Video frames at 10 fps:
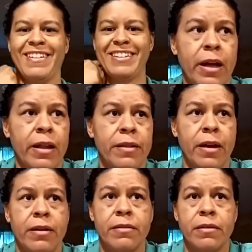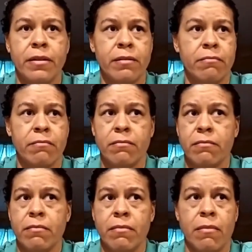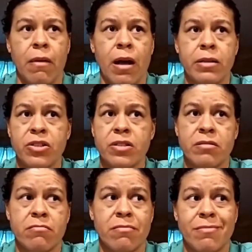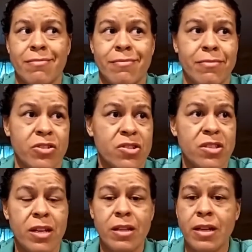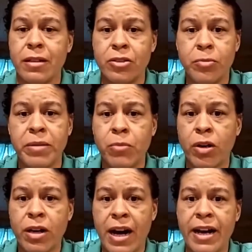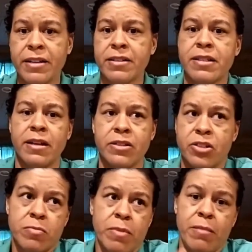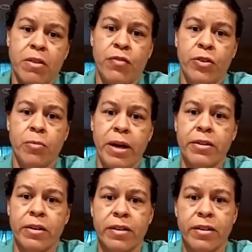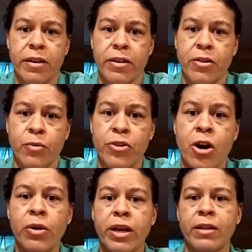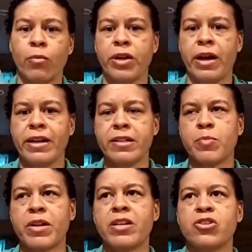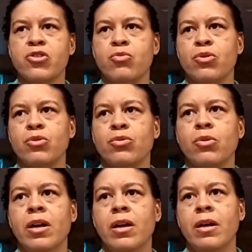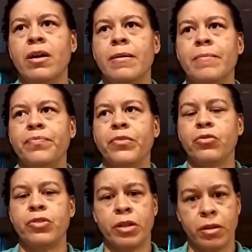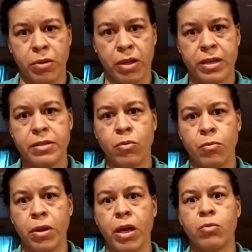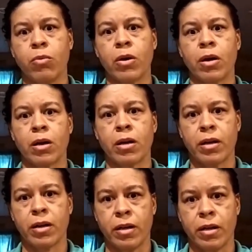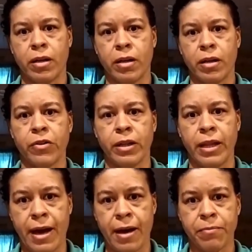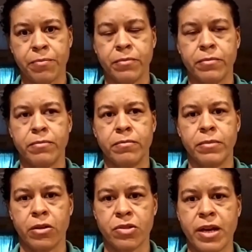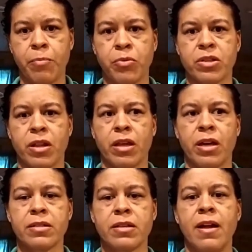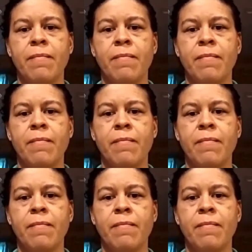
And then I just needed that little bit more guidance, and it just made me feel better. Knowing, I guess because you did the blood work, the different lab, you know, samples and things,